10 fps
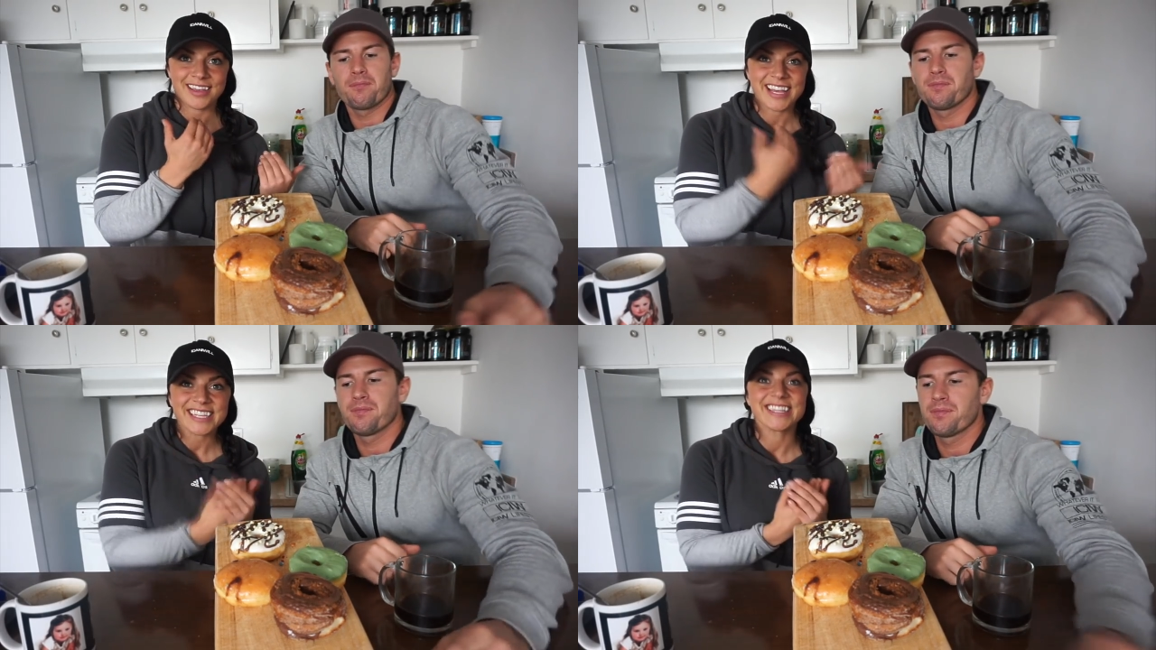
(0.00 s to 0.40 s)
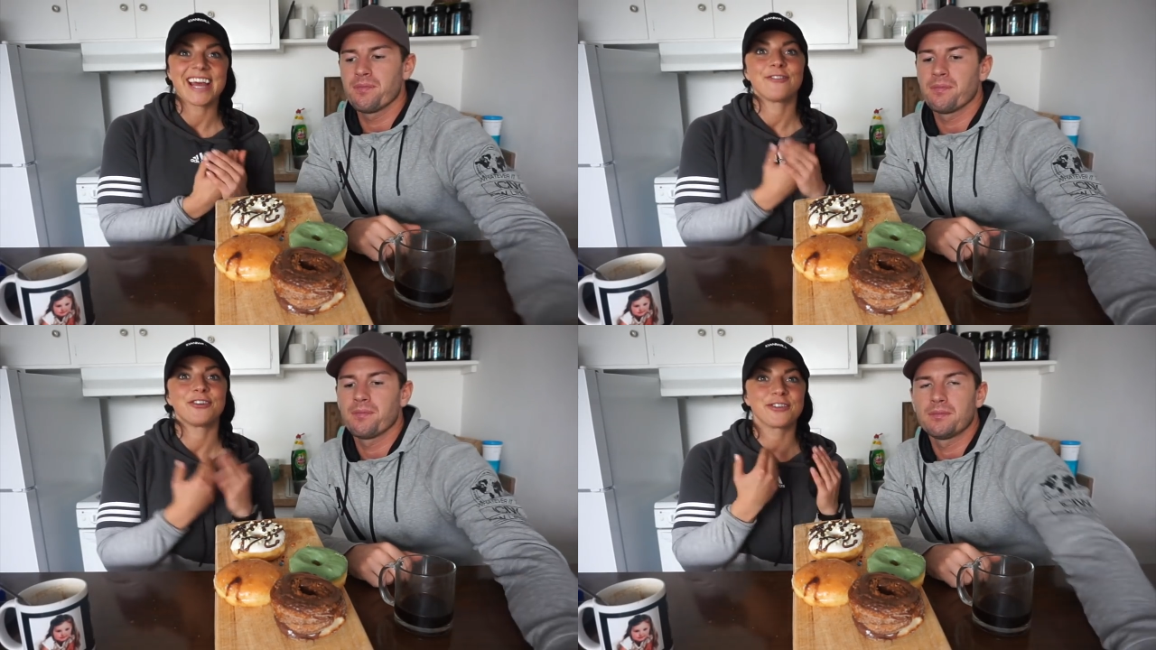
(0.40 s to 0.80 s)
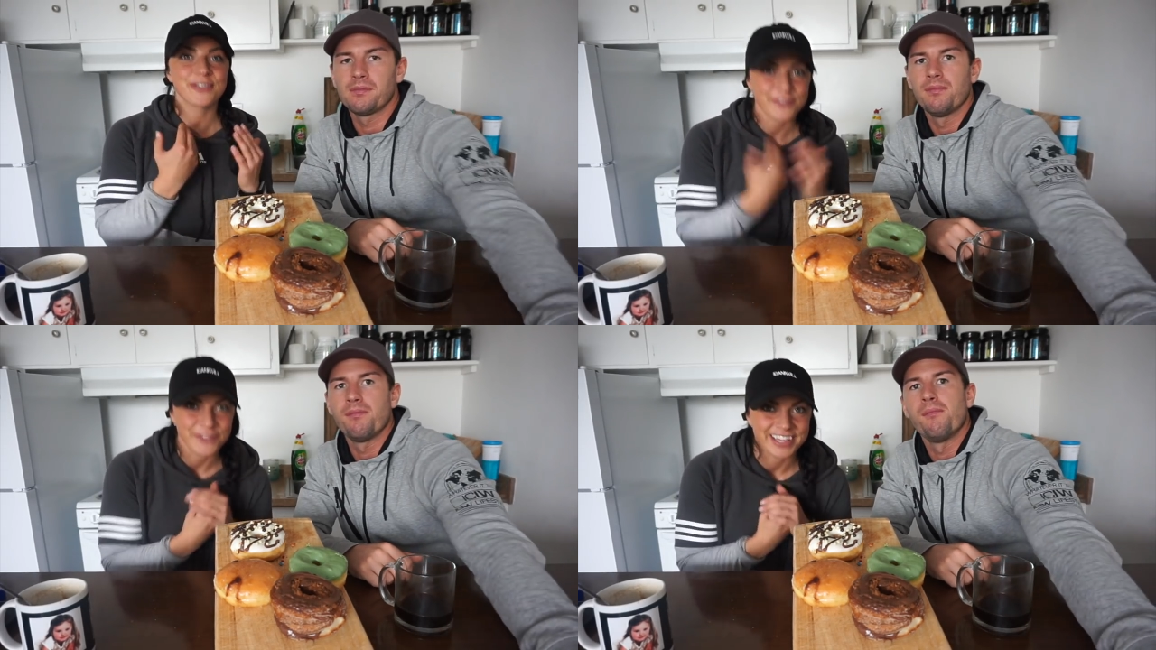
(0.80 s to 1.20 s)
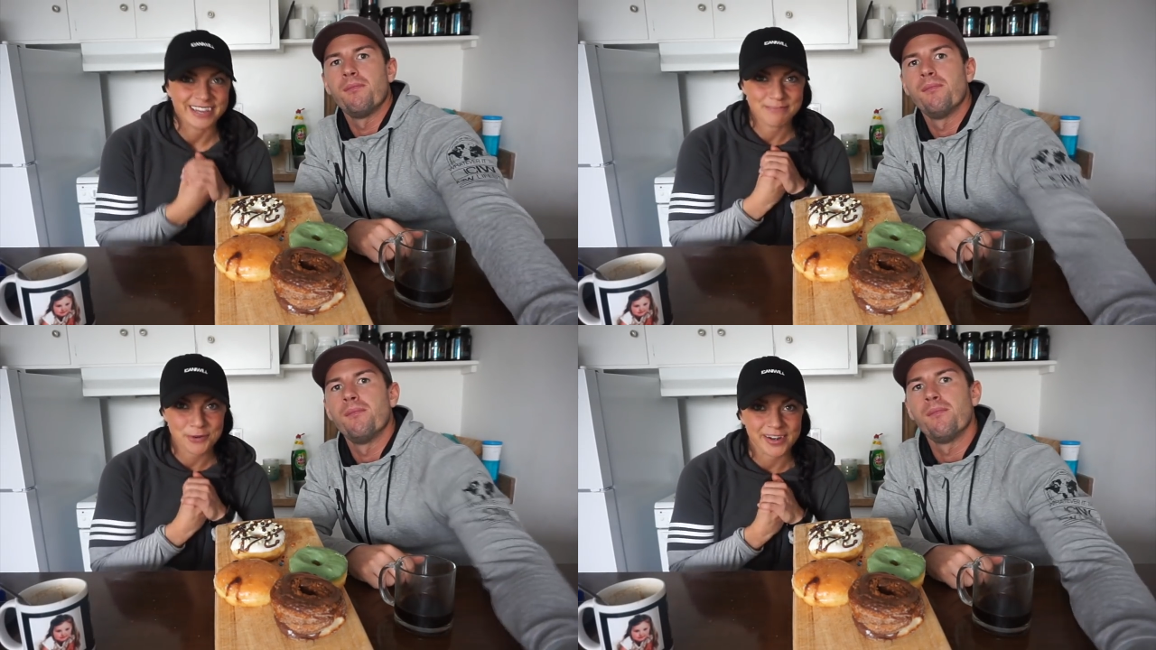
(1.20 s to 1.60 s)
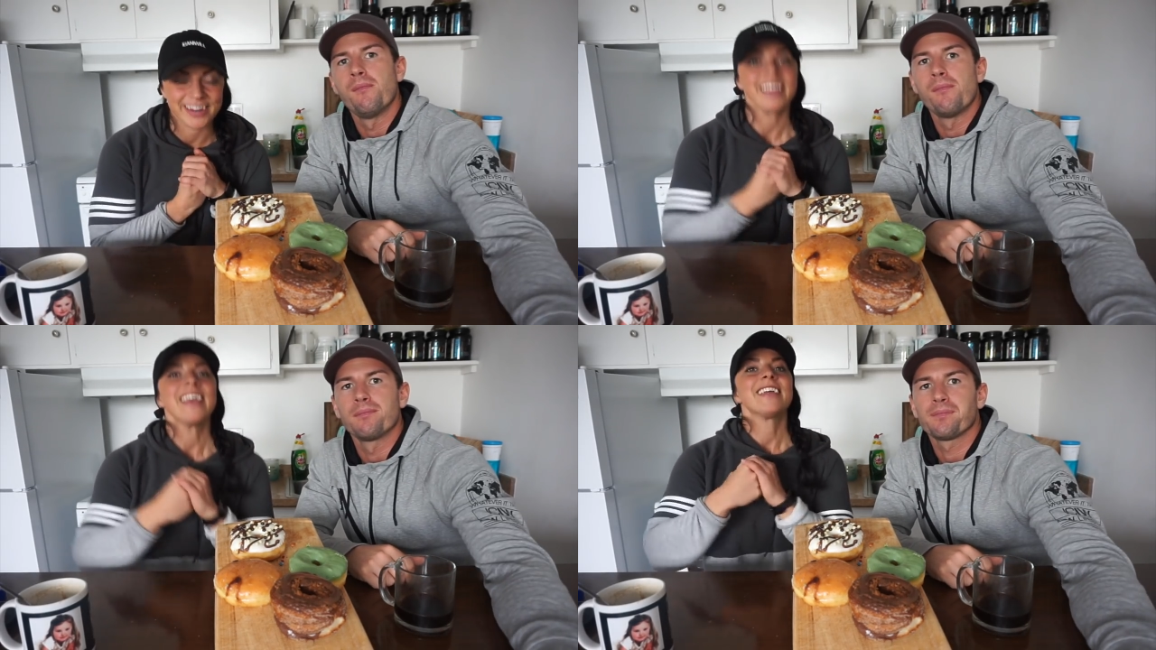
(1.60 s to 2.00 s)
Speaker 1: is never freaking
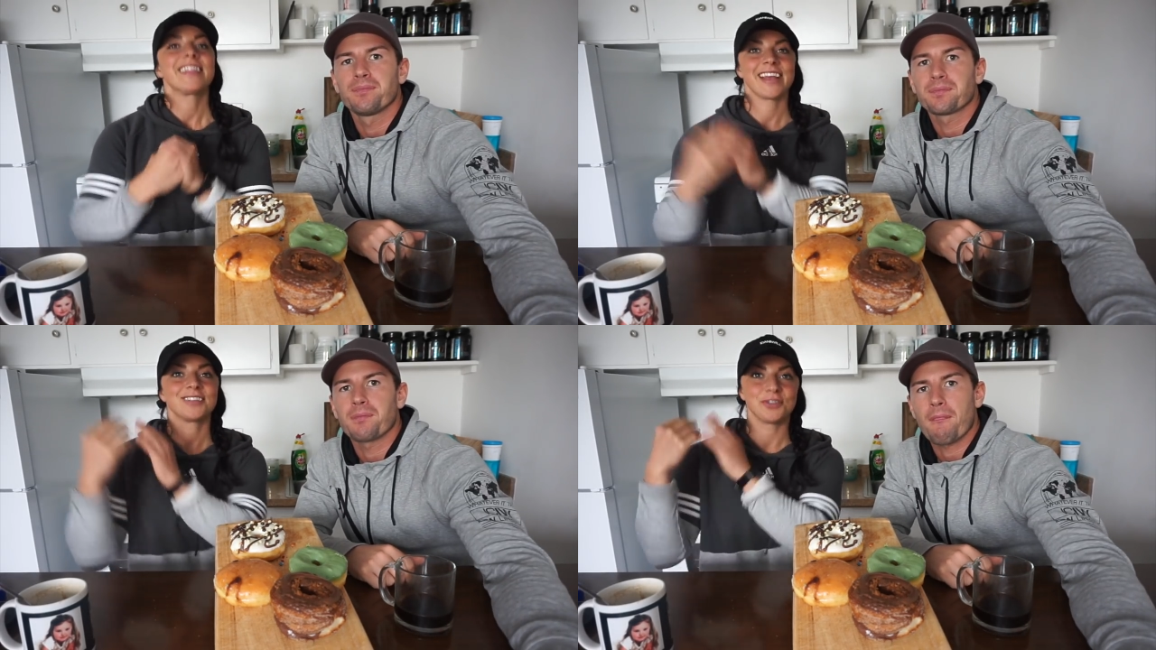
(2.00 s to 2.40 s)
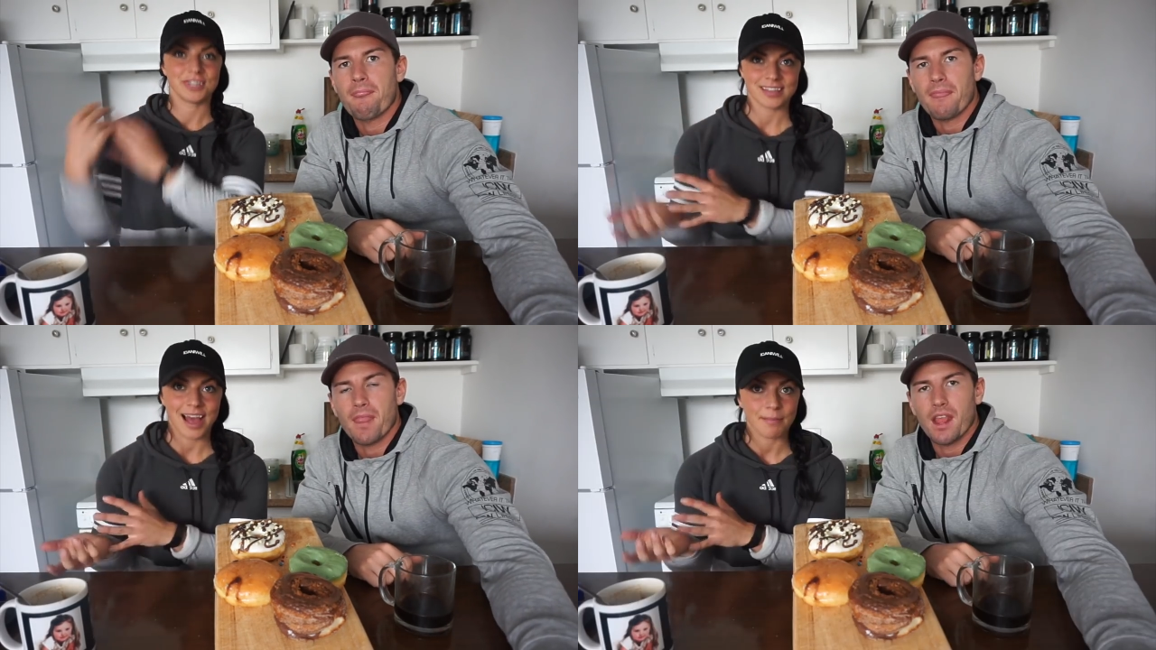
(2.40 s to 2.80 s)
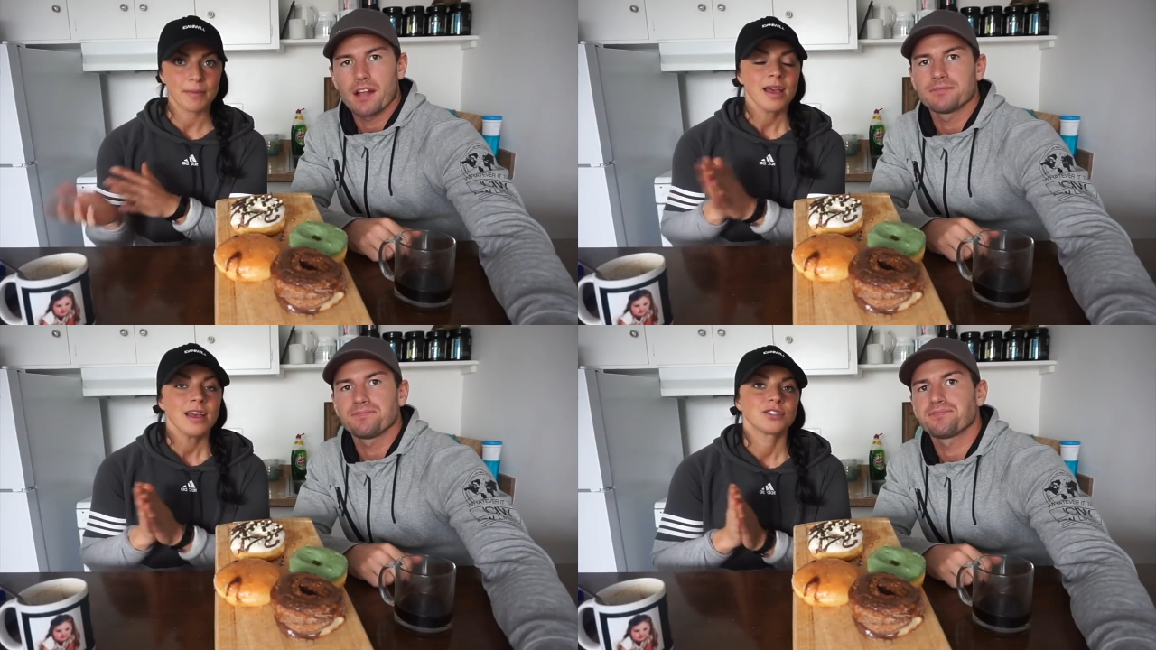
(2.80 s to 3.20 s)
boring, thanks to this app.